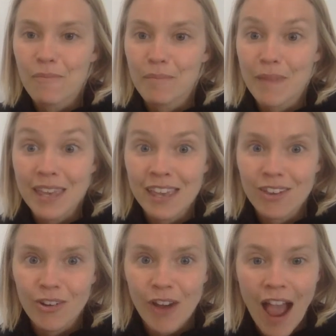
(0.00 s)
making
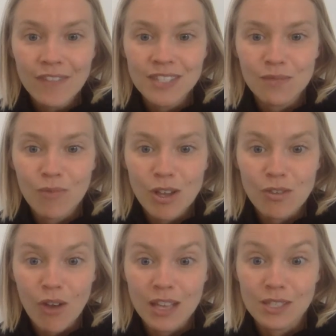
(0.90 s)
your graphs and what
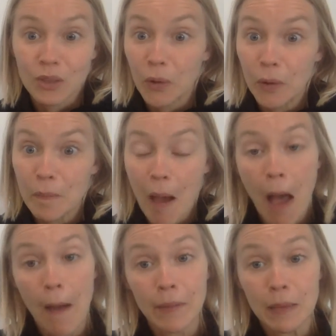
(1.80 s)
you guys learn about
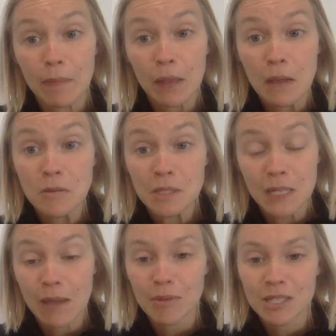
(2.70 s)
how many pillows,
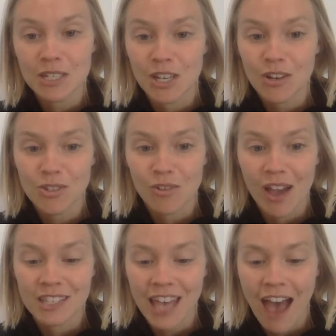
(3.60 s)
tables, and chairs you
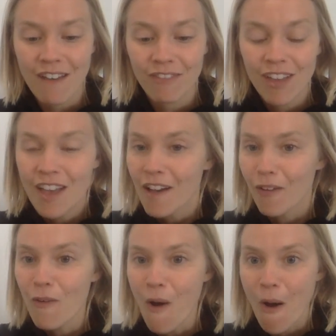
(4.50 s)
guys have.
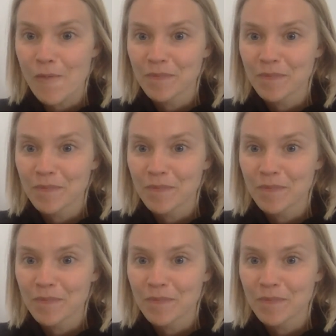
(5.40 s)
Cool.